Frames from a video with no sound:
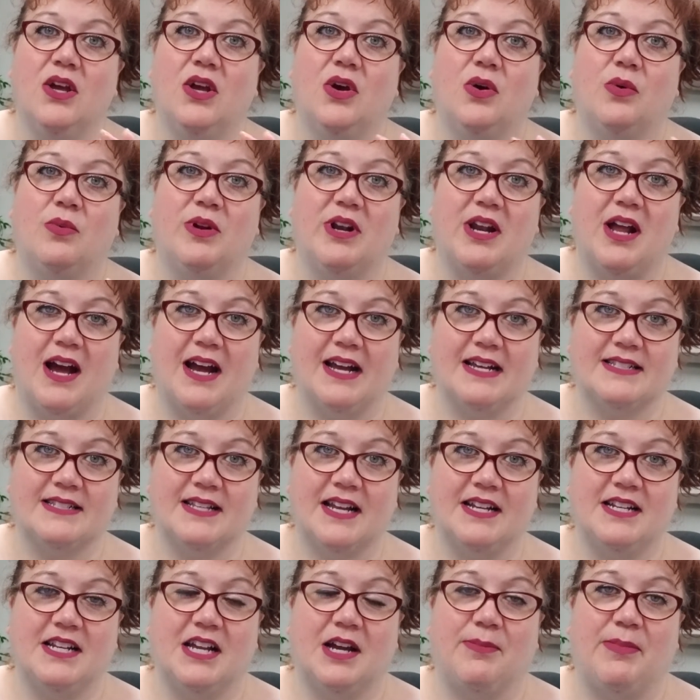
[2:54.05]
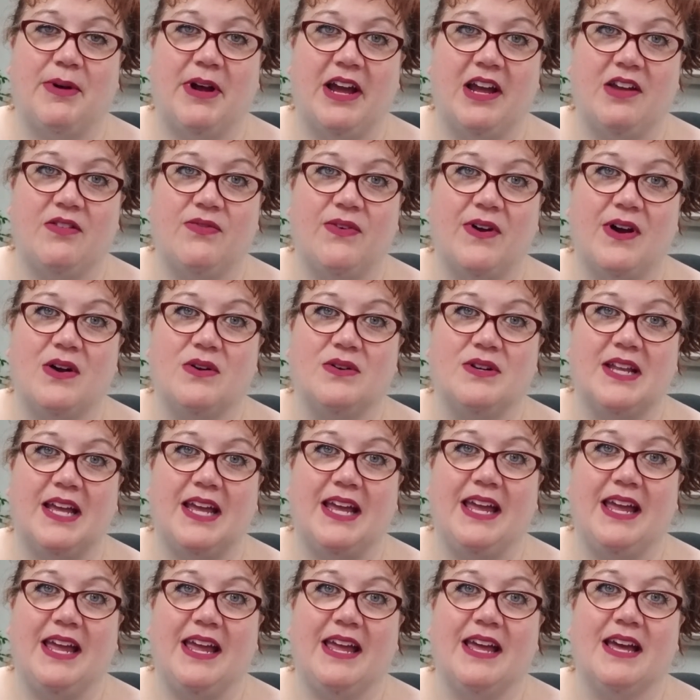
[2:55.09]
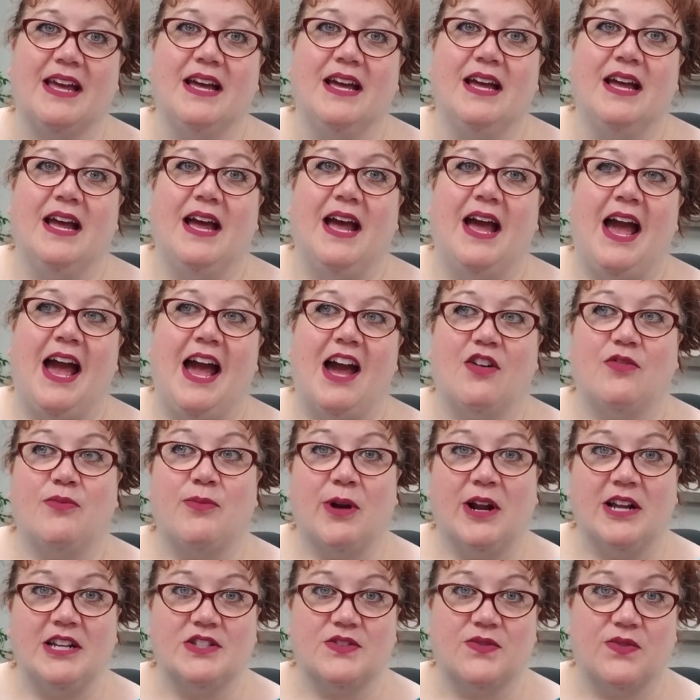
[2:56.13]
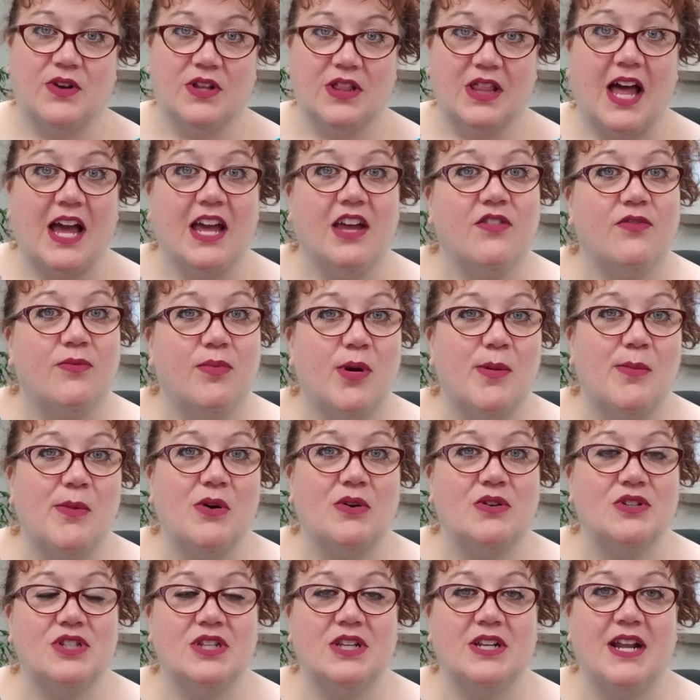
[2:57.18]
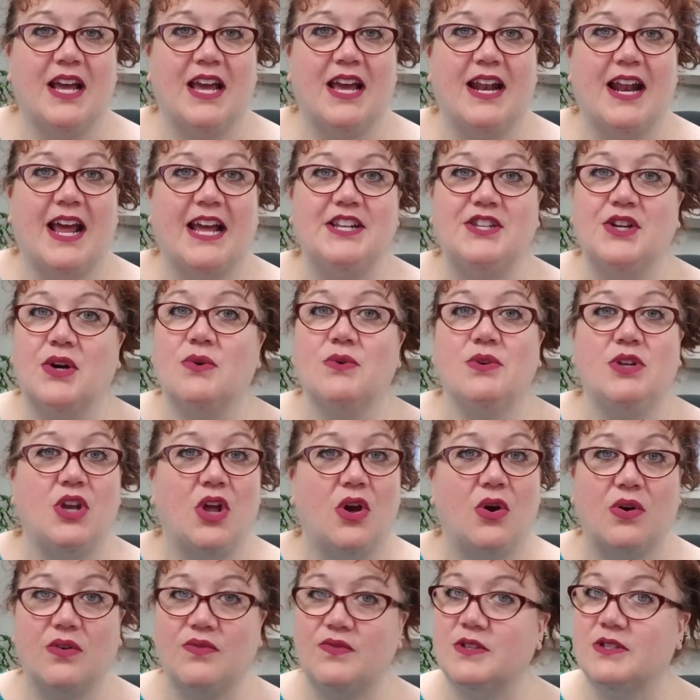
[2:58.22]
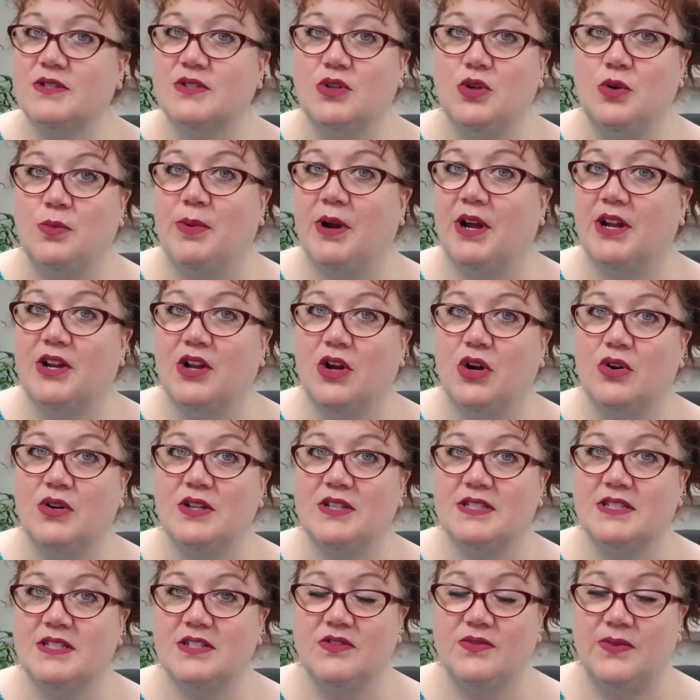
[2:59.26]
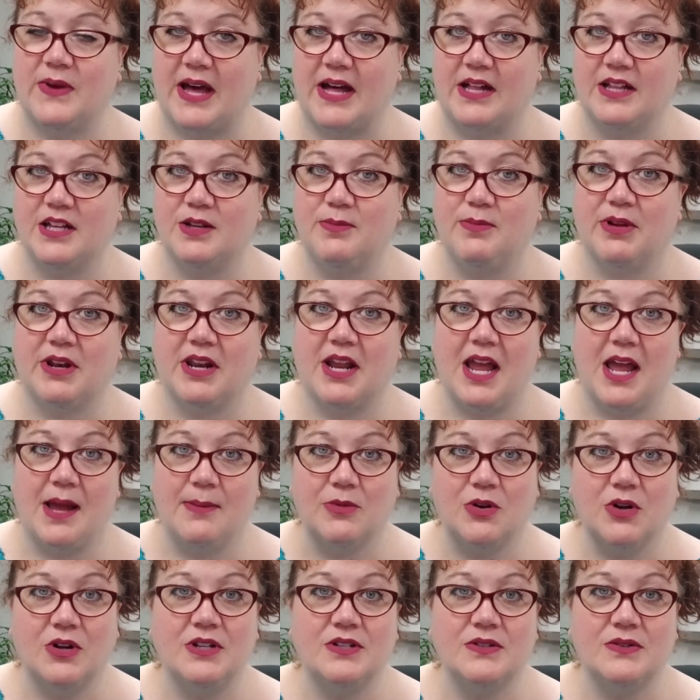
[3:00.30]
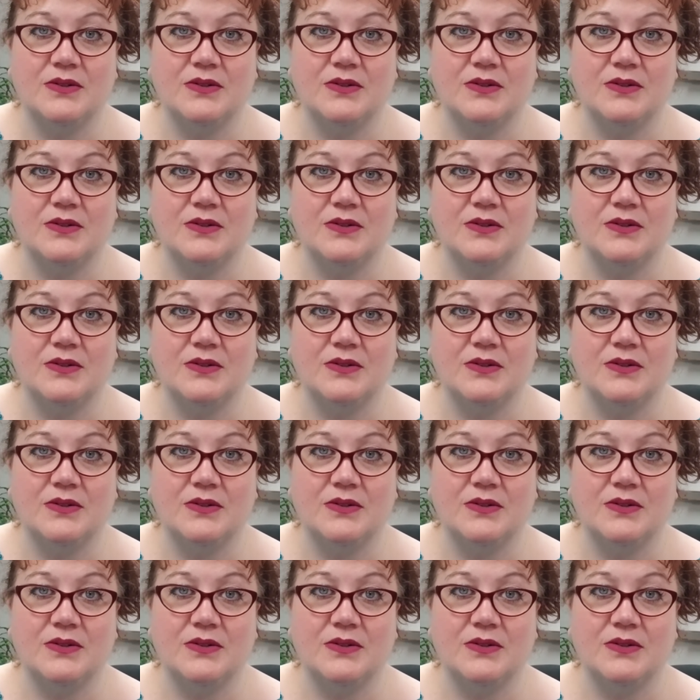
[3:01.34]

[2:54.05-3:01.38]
When I signed up, I found a half price for life promotion, and I don't know if this coupon code is still valid, but I am going to